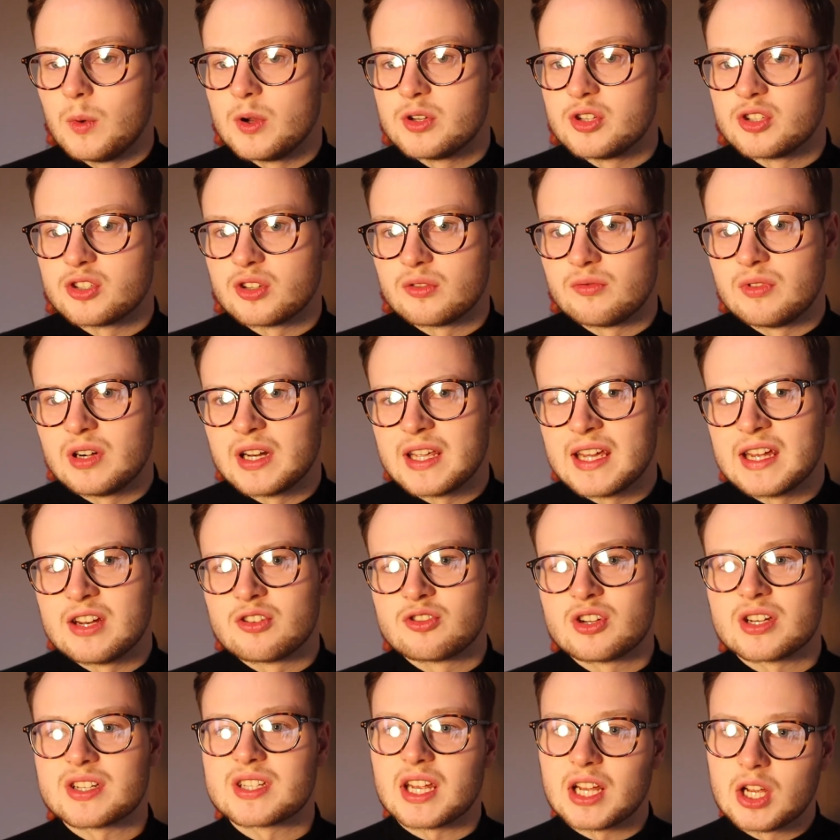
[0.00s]
which is a really
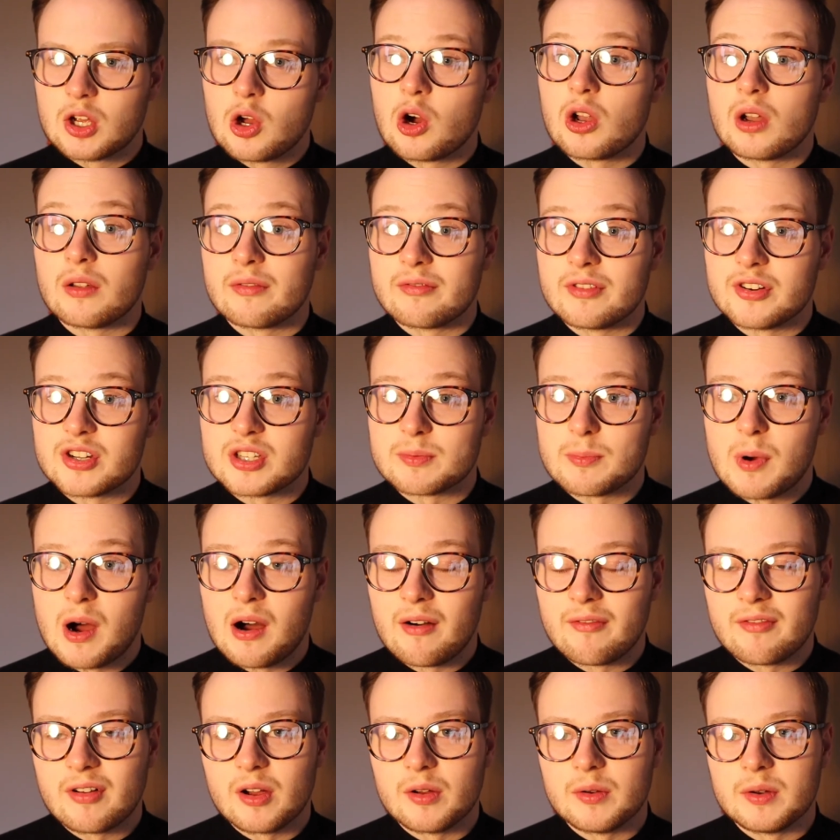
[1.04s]
interesting colour for a
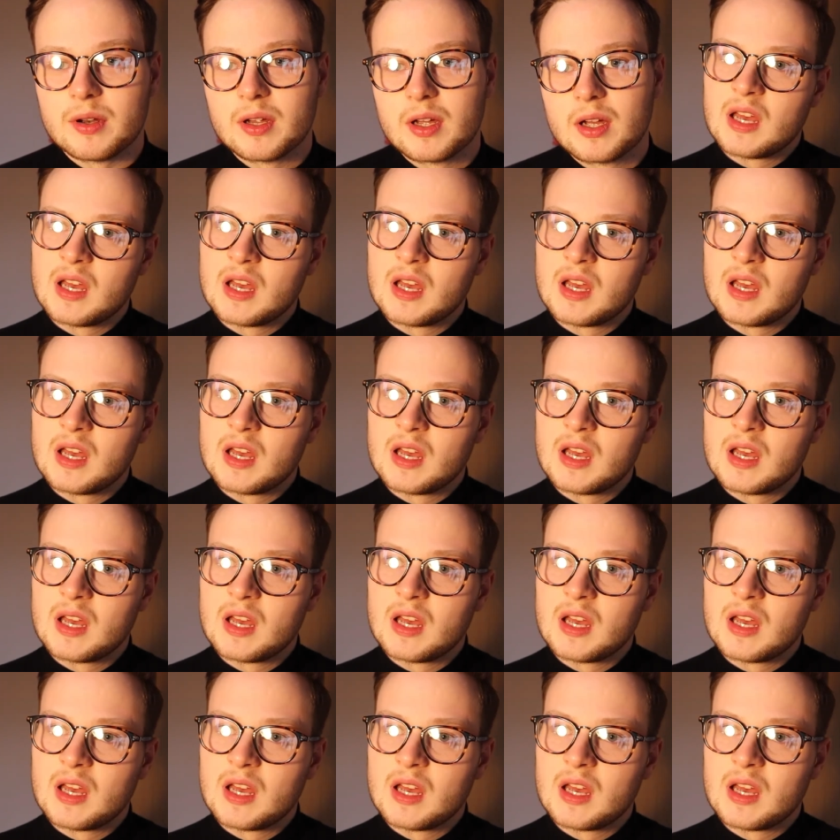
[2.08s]
smartphone.